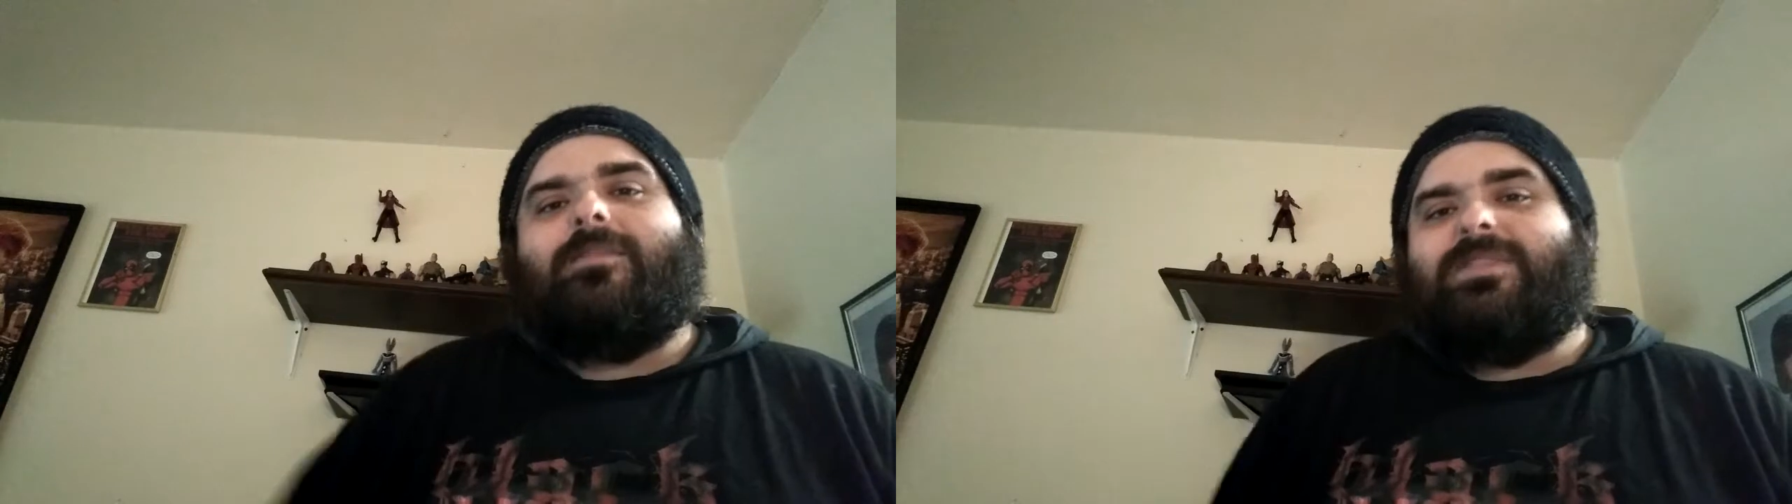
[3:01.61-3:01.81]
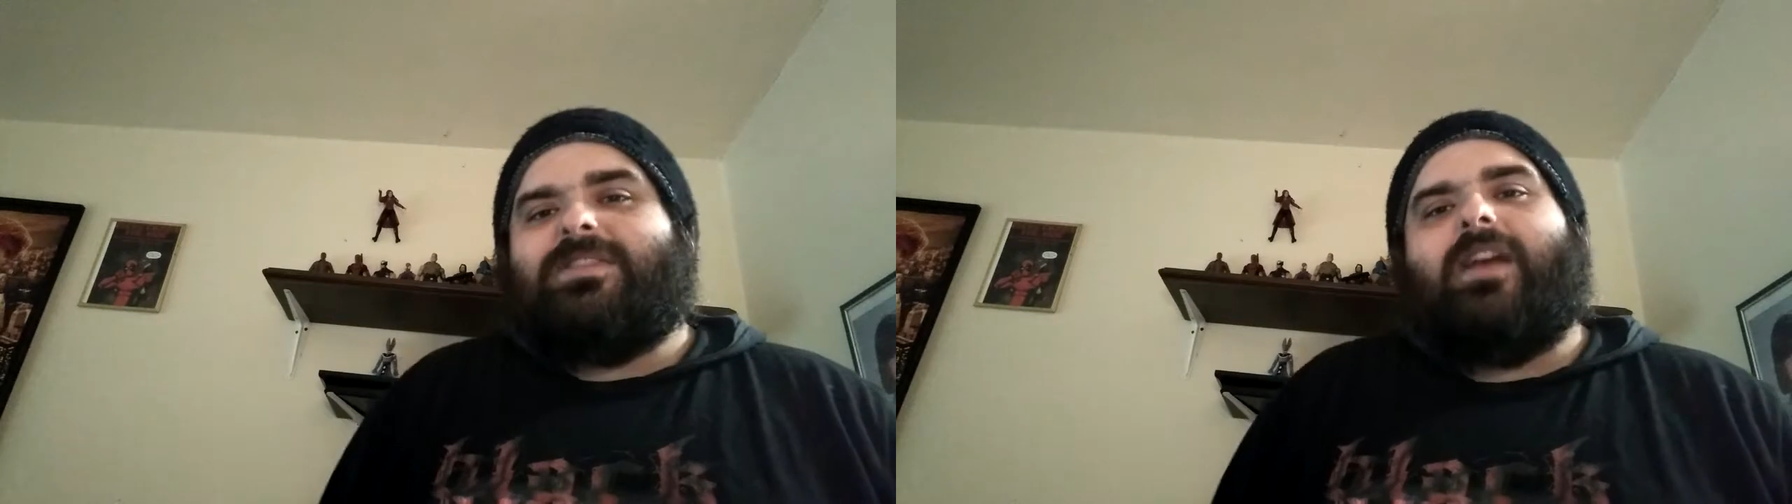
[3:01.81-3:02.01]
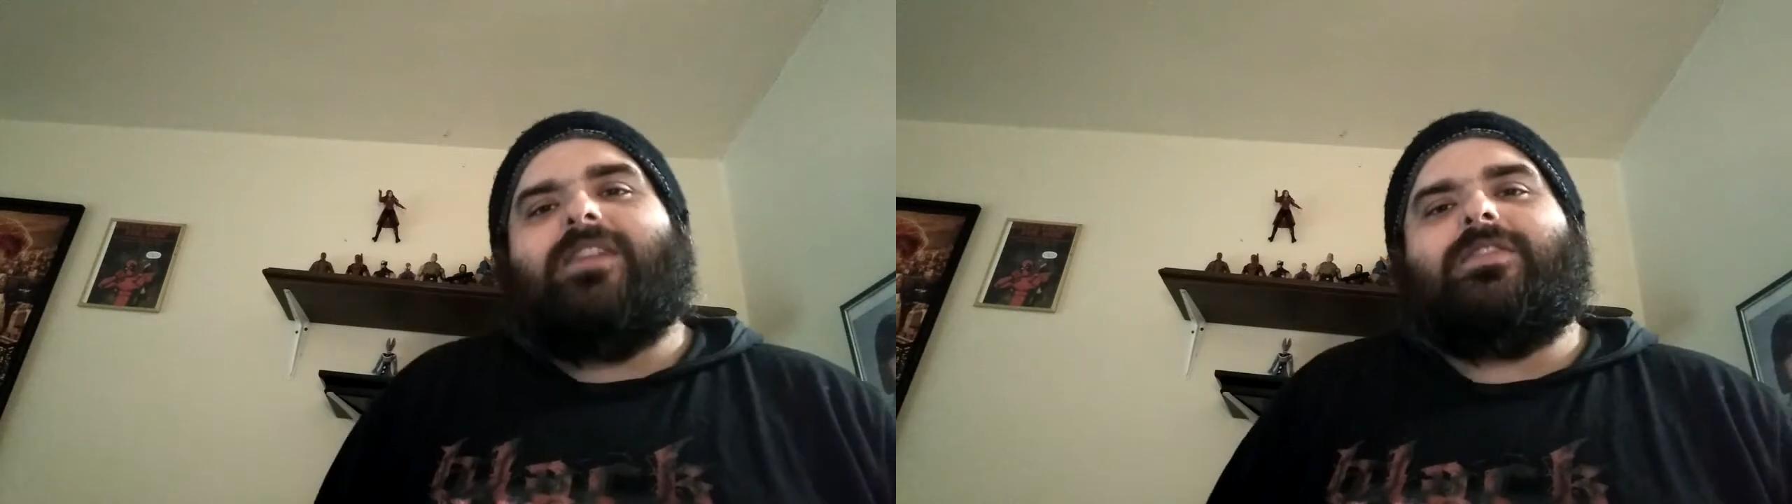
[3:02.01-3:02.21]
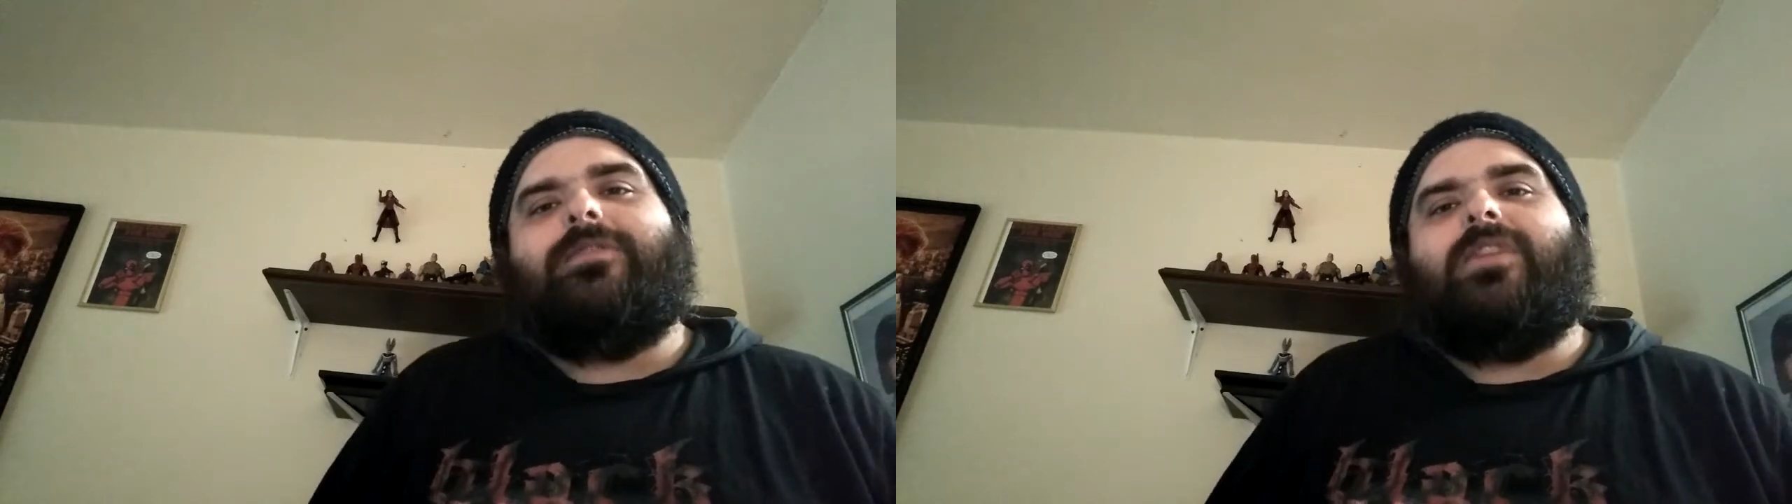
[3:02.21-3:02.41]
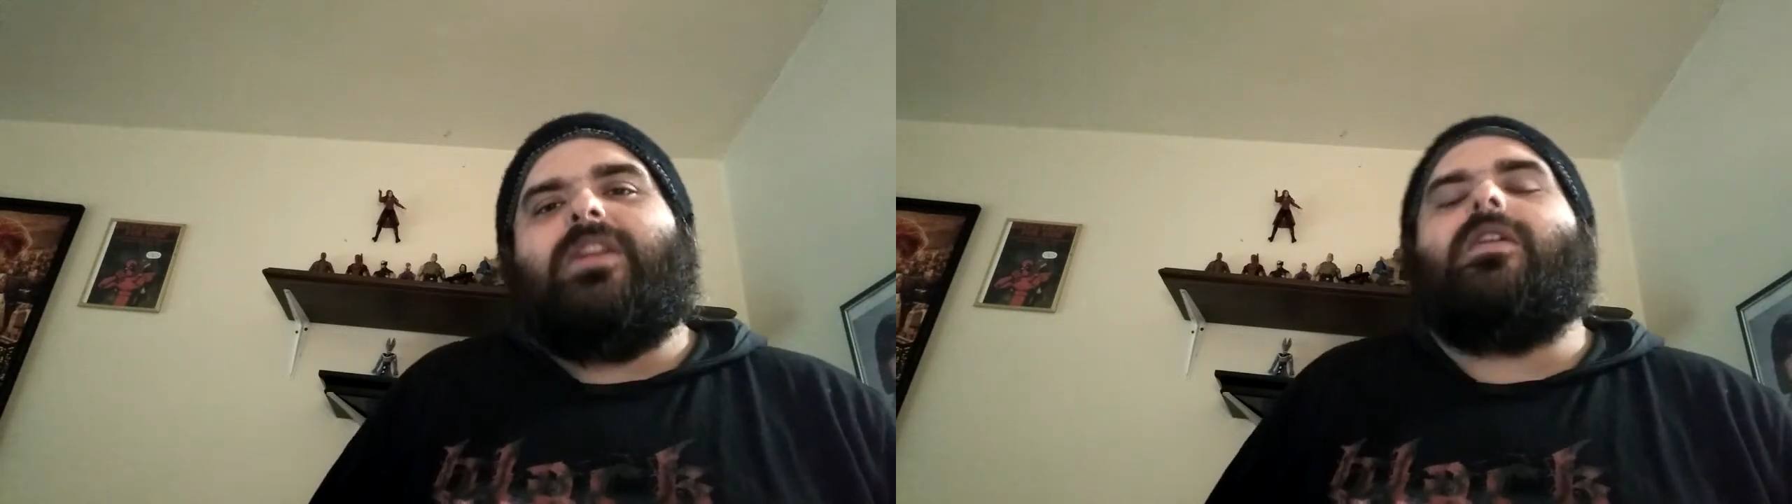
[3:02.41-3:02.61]
besides some
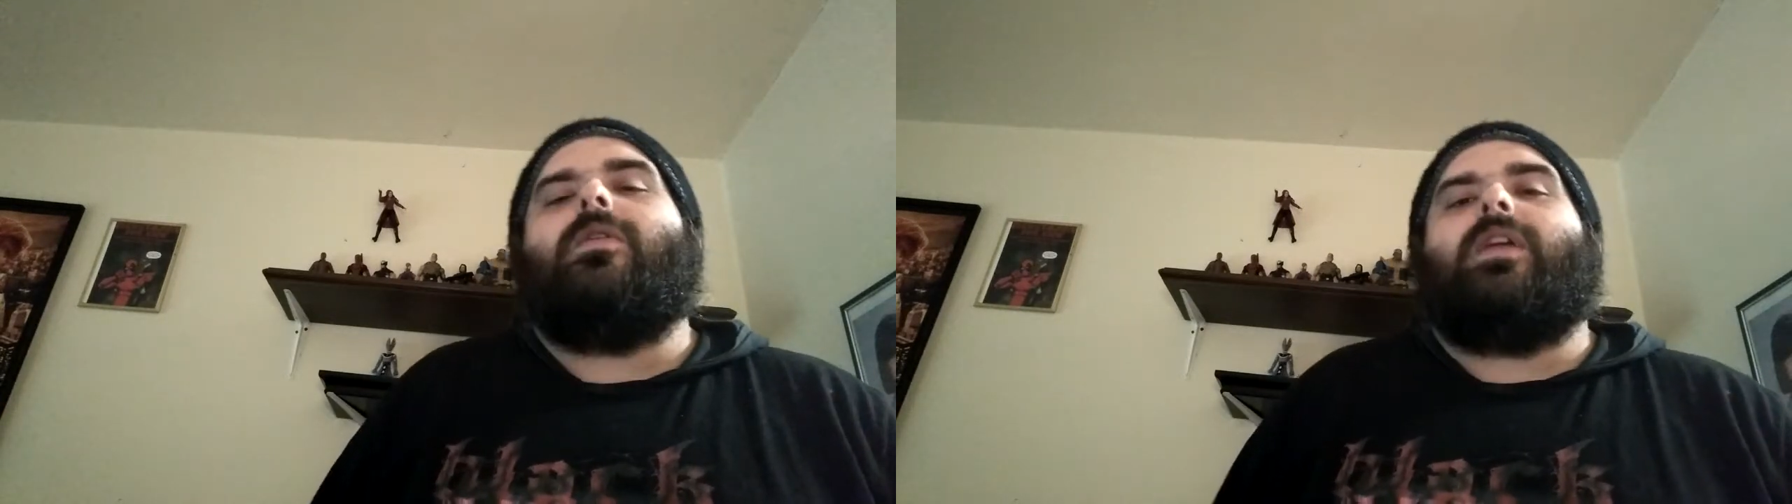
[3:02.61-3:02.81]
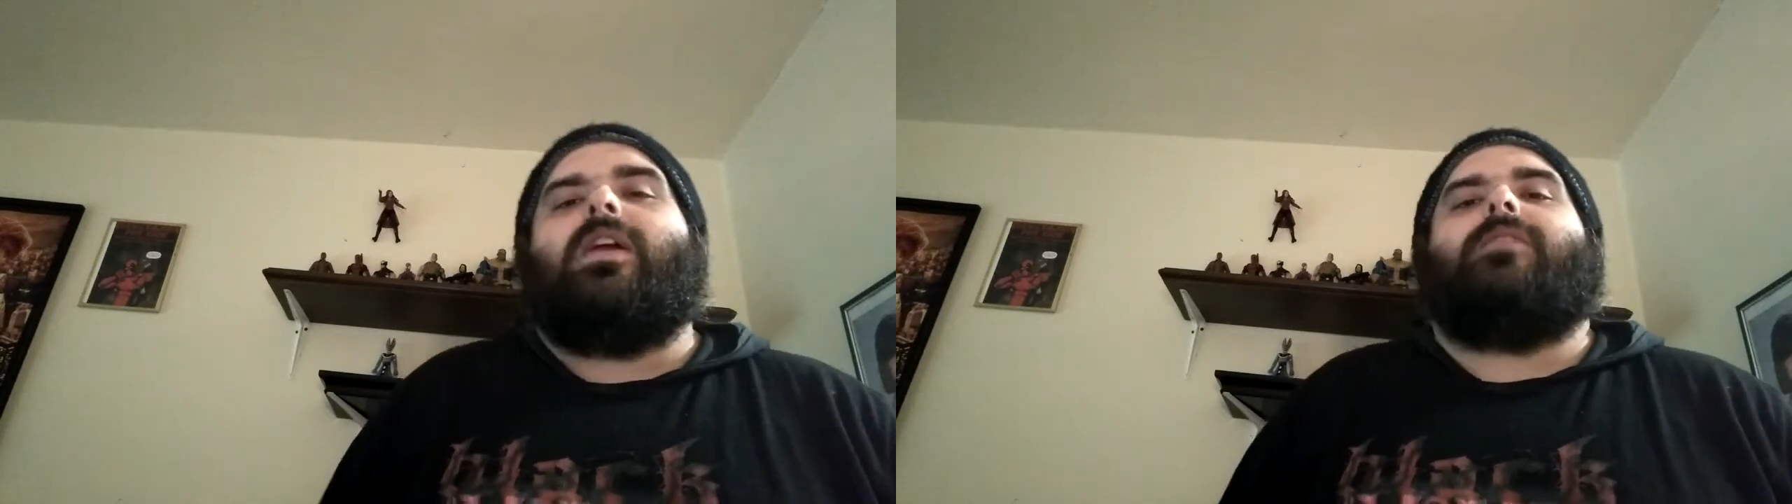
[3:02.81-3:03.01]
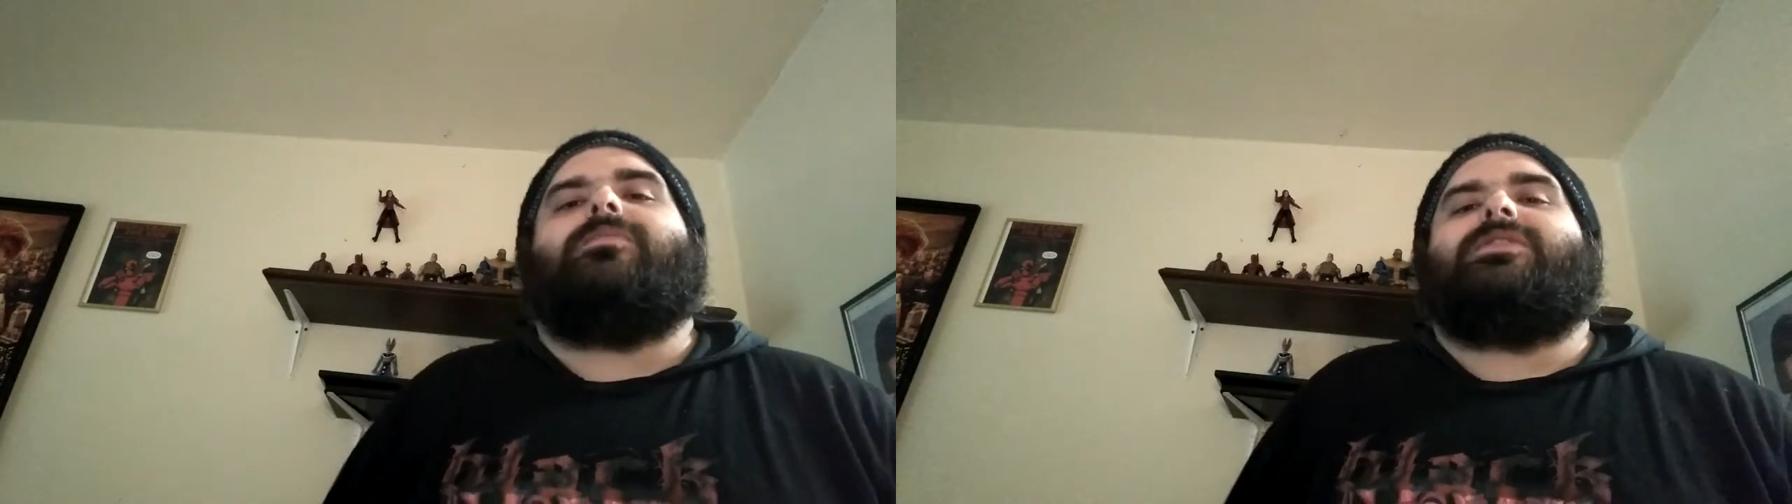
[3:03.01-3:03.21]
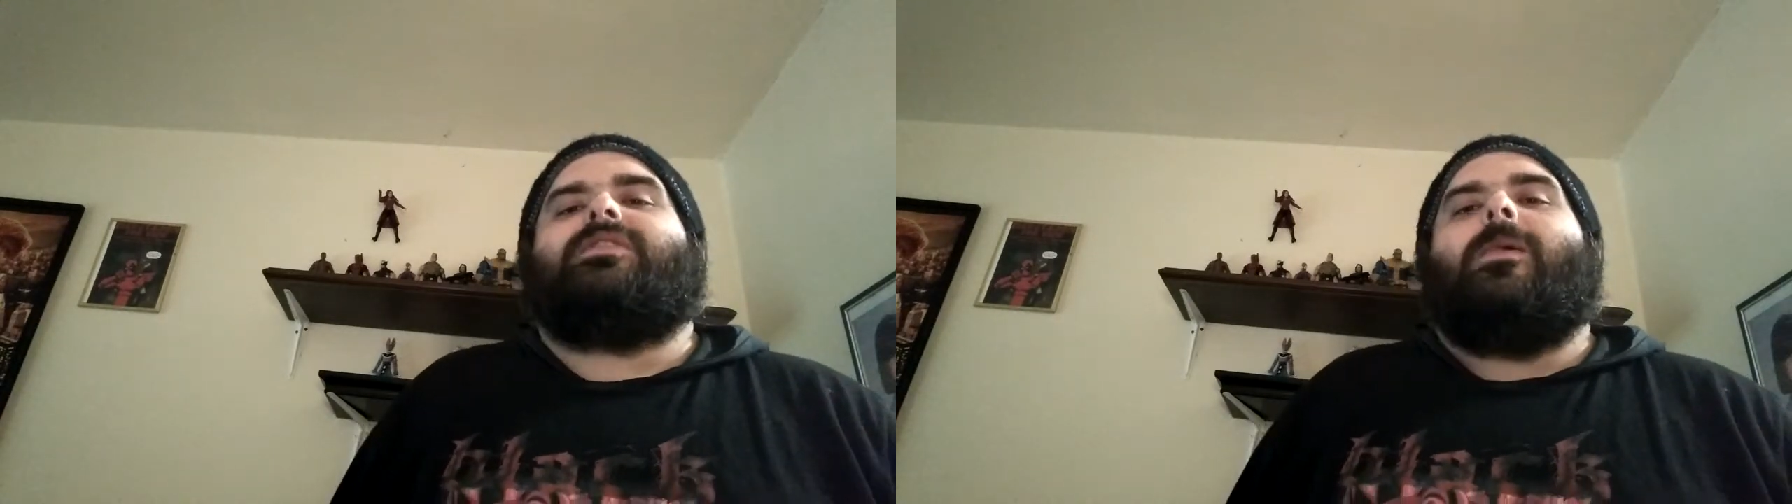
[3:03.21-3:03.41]
video games.